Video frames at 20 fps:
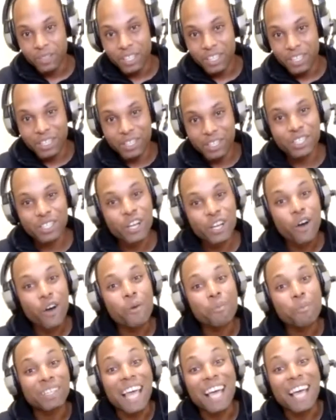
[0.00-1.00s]
you know,
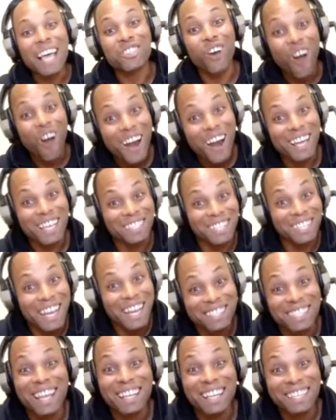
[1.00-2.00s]
but that's hard.
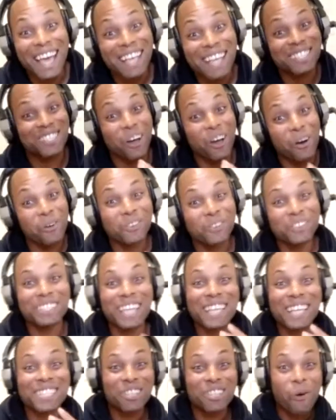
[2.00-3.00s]
That's
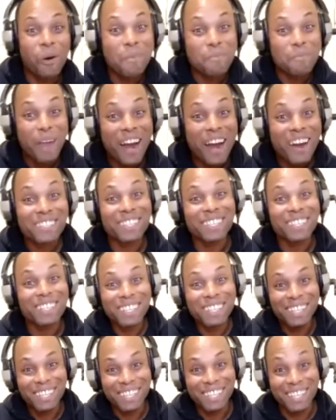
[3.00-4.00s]
so embarrassing.
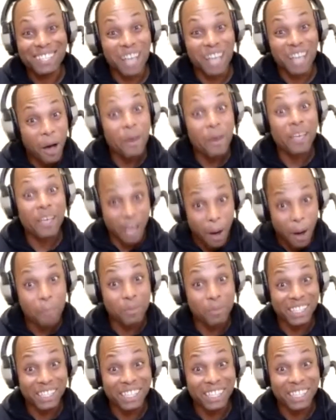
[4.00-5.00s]
It's
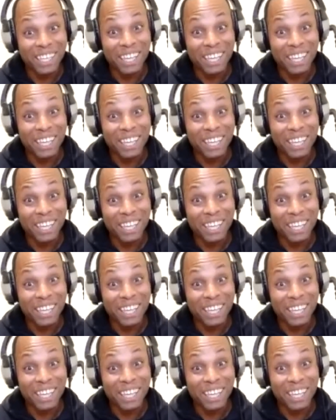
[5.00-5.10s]
humbling.